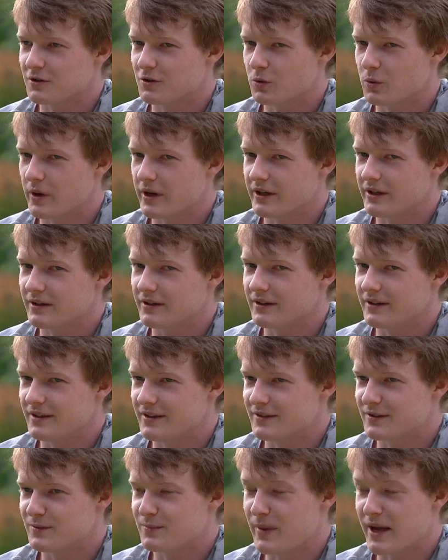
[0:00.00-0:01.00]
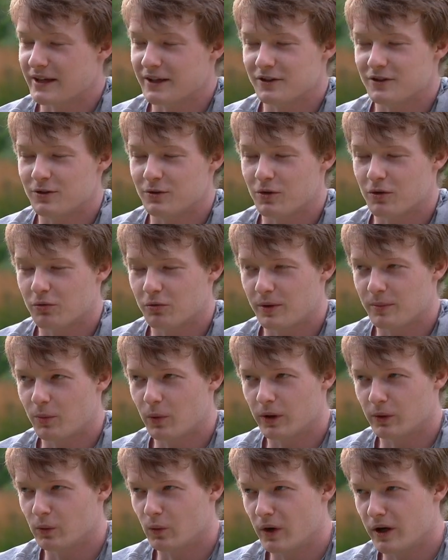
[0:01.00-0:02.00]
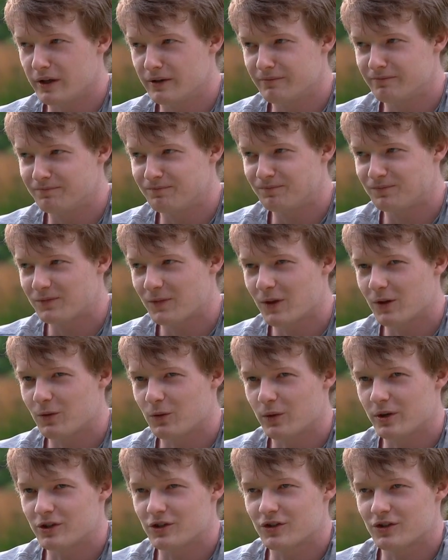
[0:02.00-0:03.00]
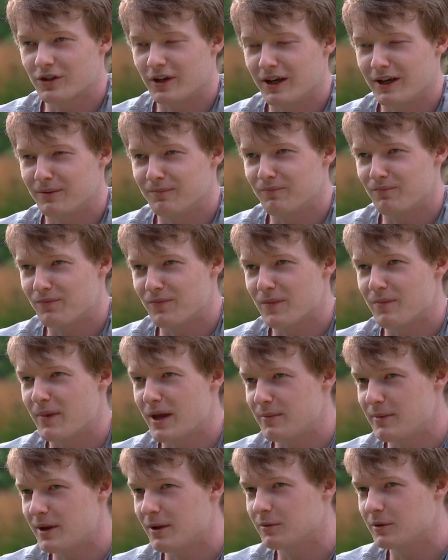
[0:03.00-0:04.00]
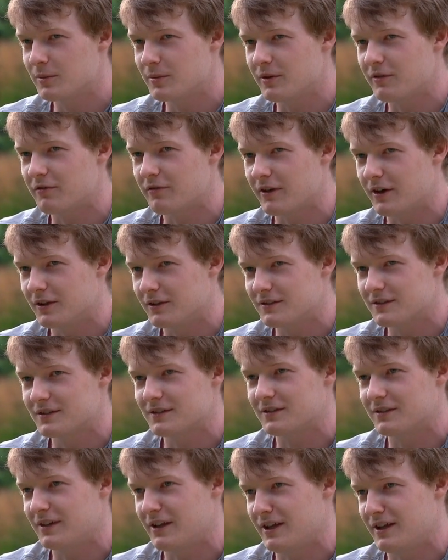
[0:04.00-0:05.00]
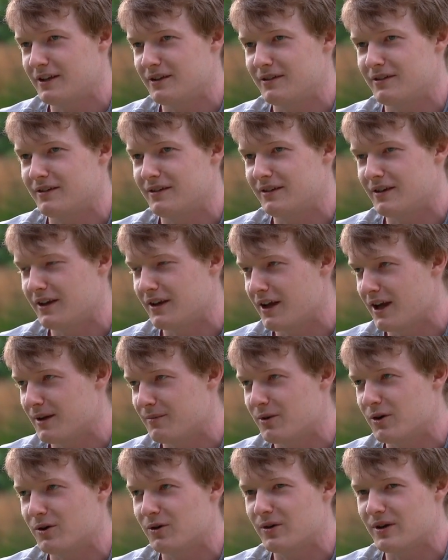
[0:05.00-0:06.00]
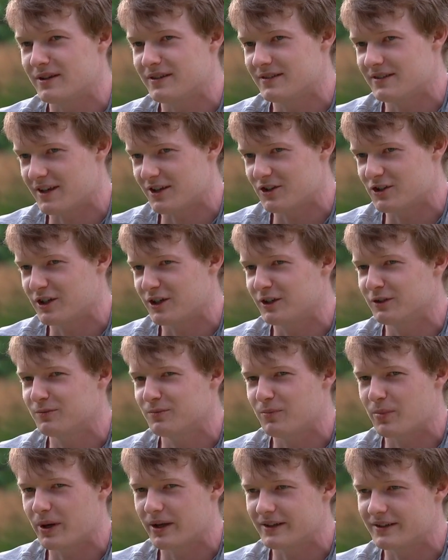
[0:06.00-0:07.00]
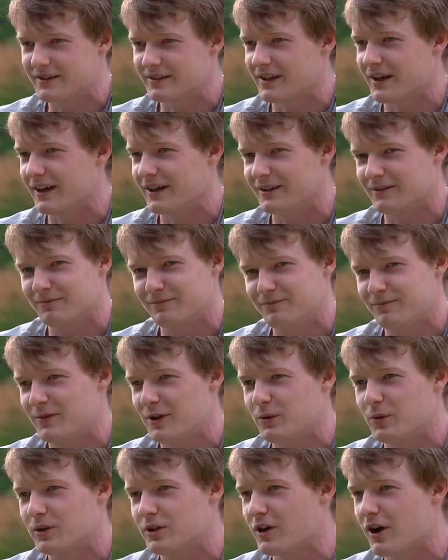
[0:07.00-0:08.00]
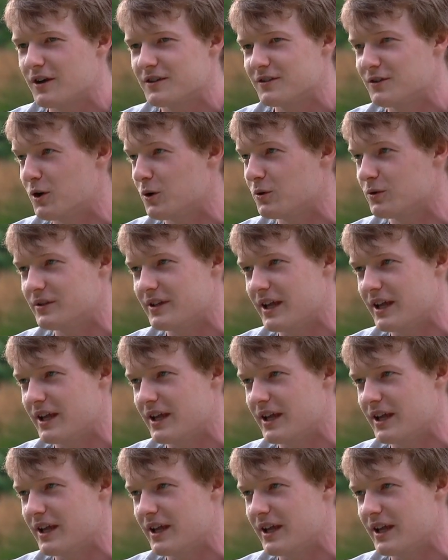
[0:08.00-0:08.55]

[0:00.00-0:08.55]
earthquake is magnitude 3.1, which may be able to be felt in Nanaimo and Seychelles, but it would cause no